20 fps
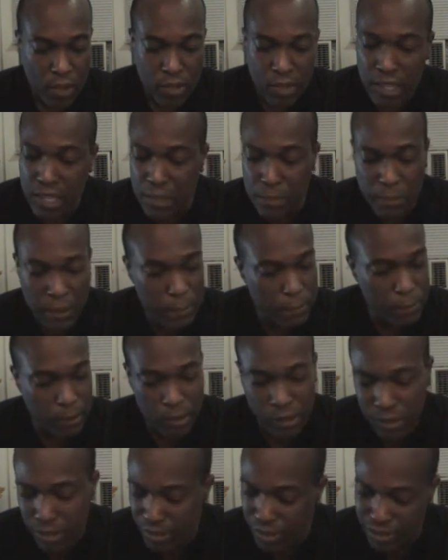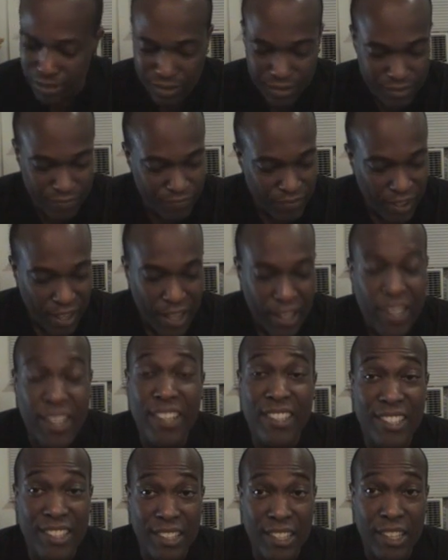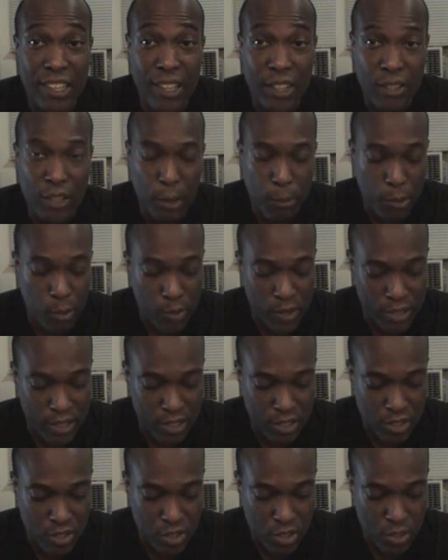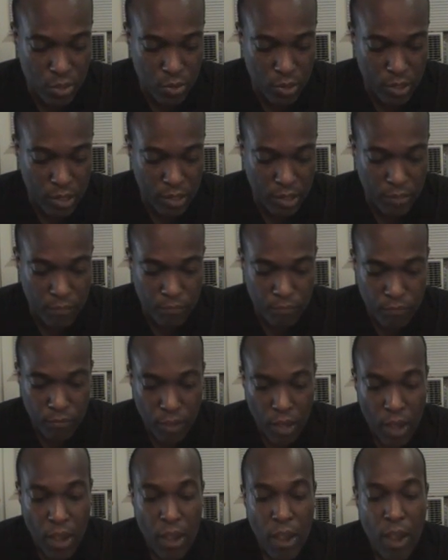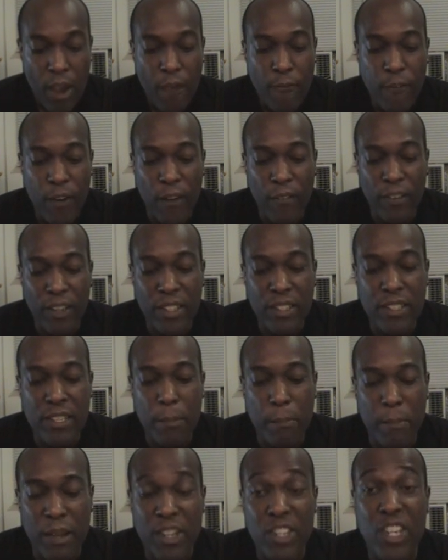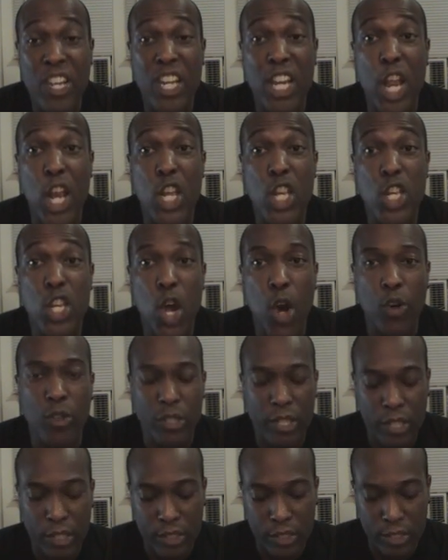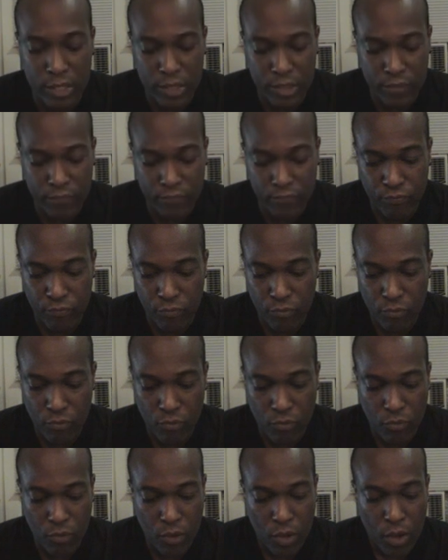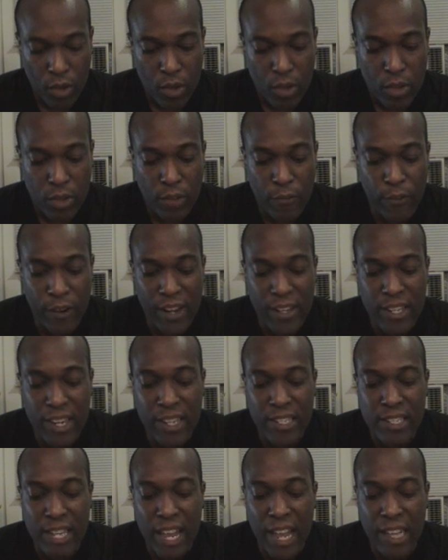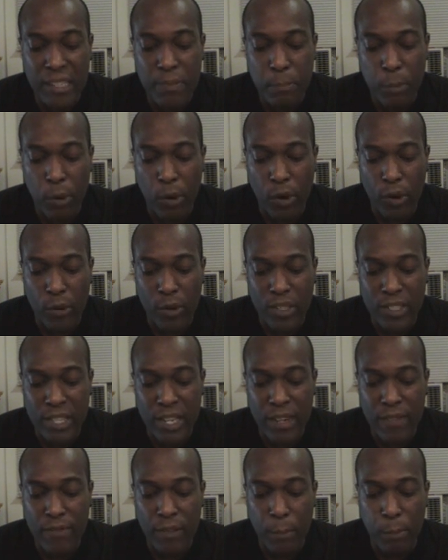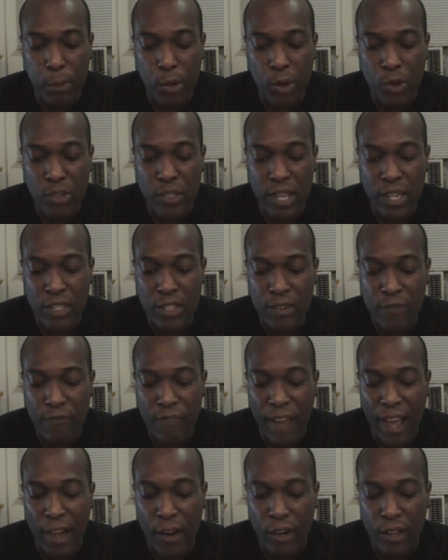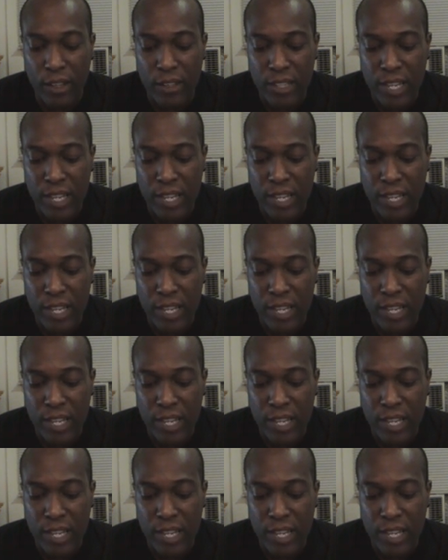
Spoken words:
these people, listen to this. I'm going to read this to you quickly. Frivolous submission notice. The Franchise Tax Board received the protest you filed on